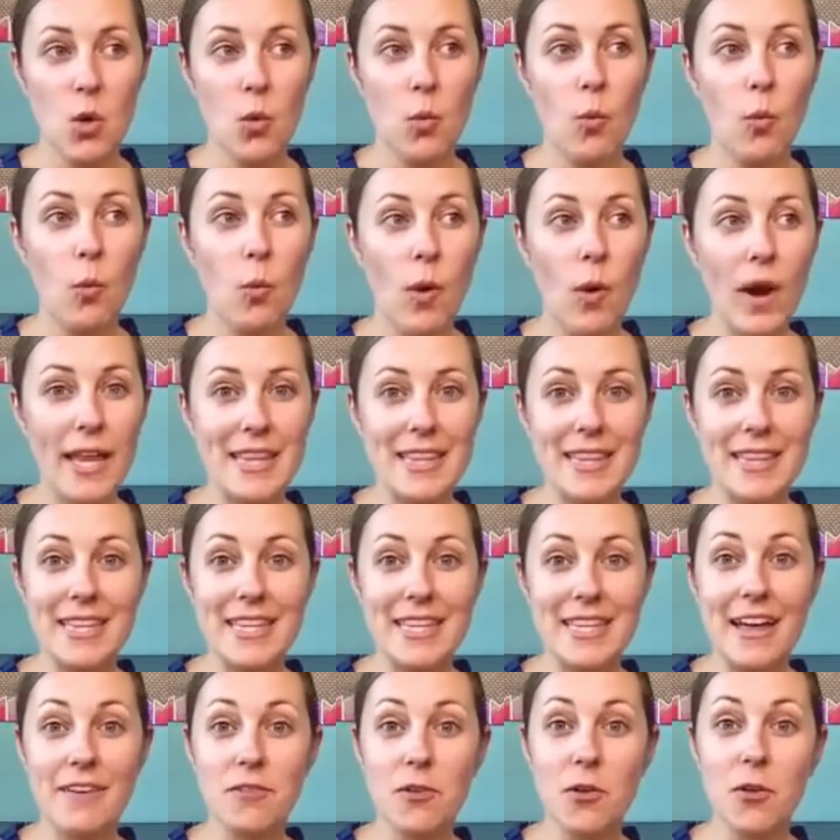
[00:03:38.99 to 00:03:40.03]
what
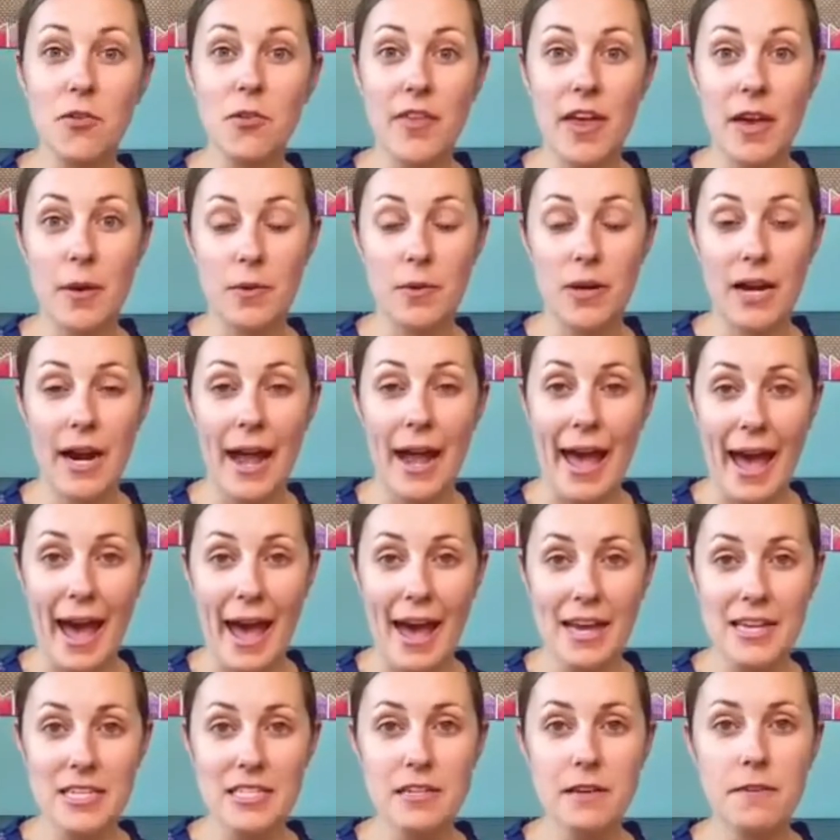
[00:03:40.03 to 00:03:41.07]
level they were
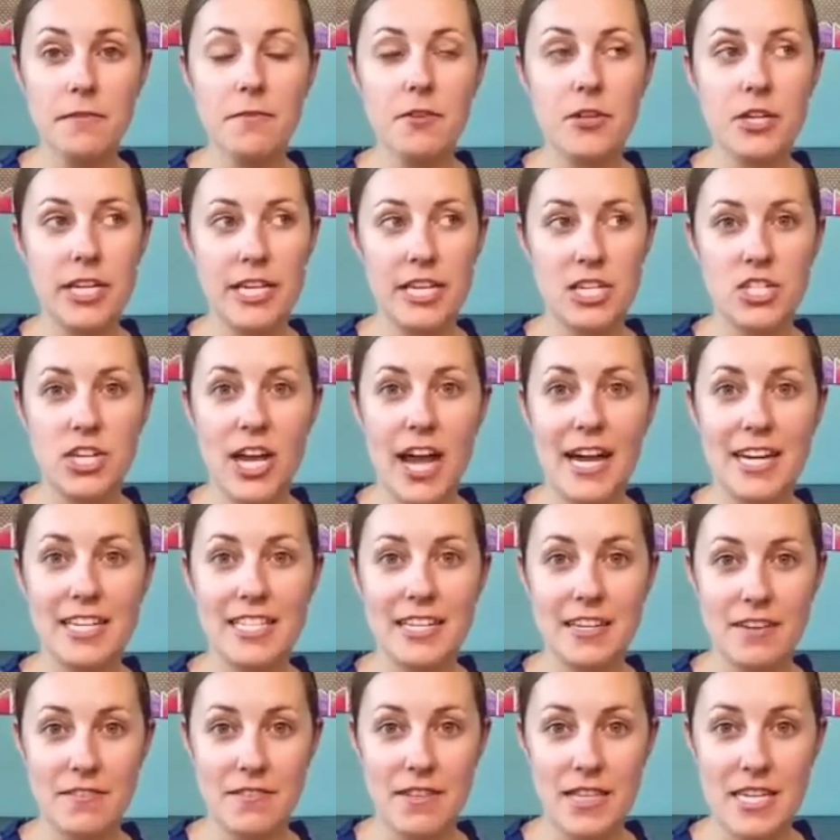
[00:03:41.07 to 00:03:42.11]
at for each
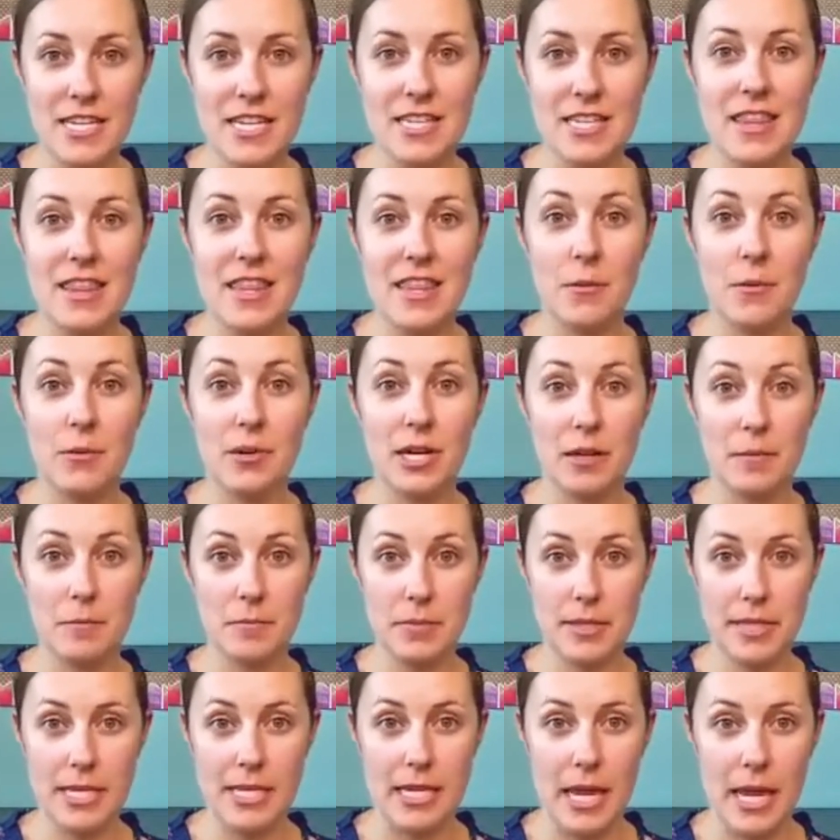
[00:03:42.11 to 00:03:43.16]
activity that they were
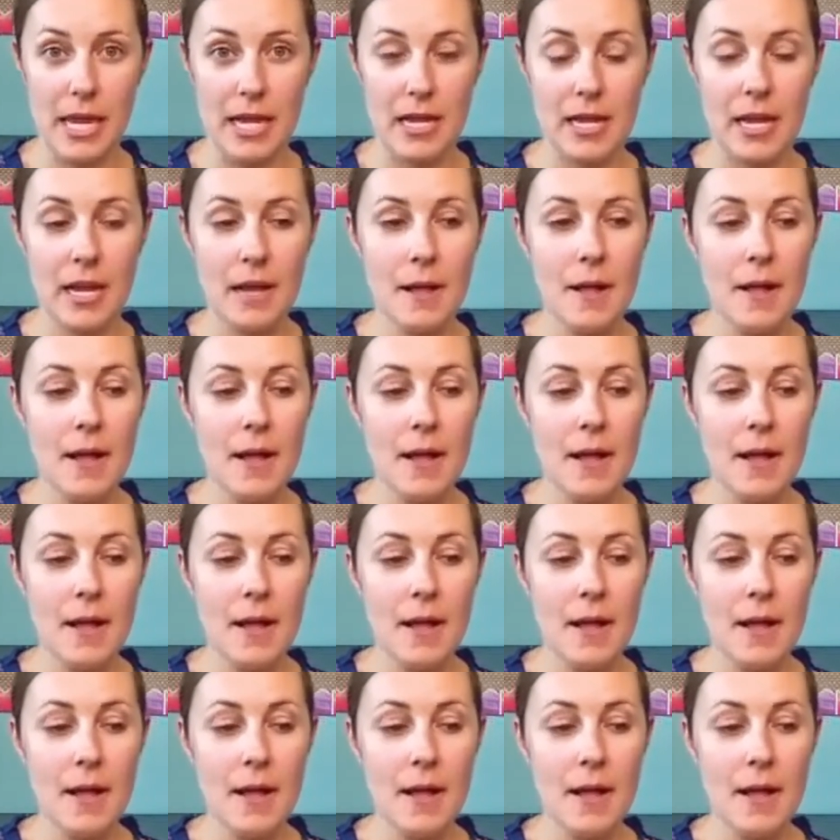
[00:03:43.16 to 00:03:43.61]
completing.